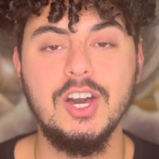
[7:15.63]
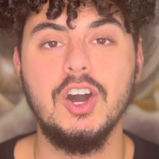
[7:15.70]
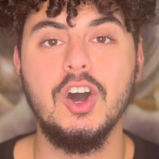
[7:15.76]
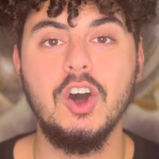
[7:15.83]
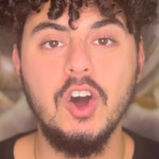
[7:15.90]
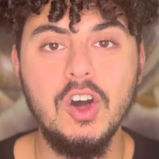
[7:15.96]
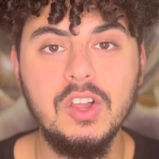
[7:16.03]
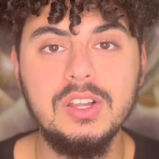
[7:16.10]

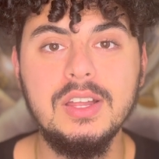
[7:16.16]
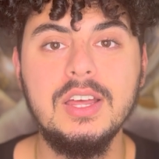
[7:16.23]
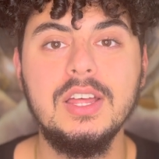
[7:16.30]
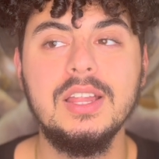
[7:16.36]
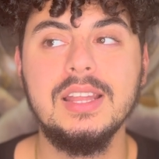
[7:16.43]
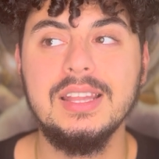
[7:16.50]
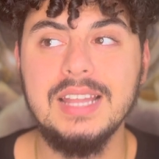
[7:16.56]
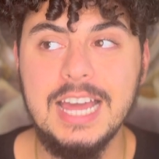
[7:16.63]
All
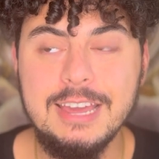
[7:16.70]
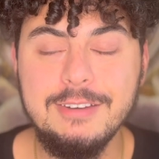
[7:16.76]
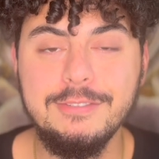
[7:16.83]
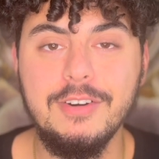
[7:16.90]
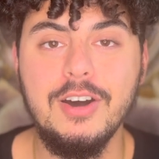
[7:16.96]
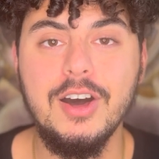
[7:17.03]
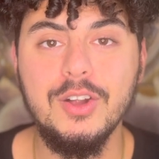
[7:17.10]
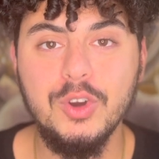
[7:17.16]
life
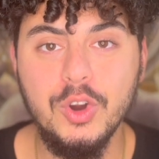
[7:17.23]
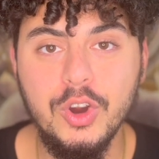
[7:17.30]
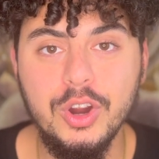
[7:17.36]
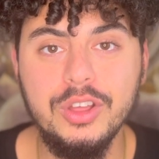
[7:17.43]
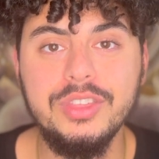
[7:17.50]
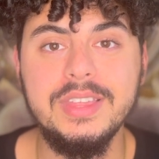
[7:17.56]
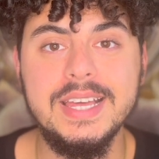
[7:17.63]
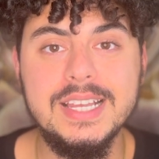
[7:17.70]
on
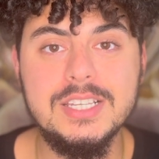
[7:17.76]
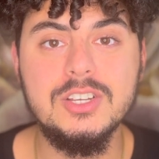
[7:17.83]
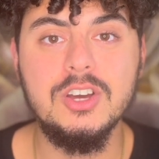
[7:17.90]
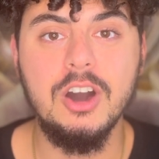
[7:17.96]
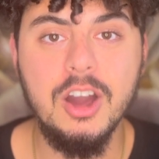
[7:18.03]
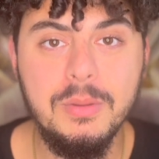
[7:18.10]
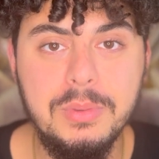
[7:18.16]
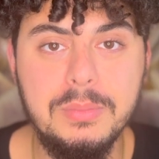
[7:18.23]
Earth is
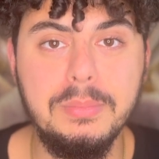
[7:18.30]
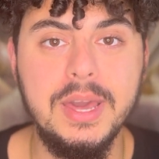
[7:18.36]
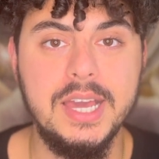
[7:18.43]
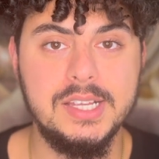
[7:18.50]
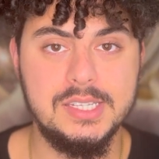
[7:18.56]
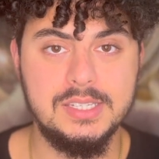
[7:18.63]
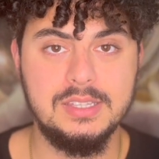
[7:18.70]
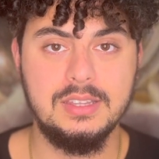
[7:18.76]

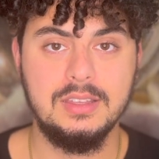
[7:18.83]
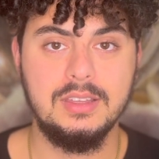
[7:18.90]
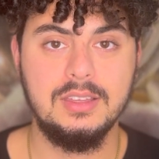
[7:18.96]
carbon-based.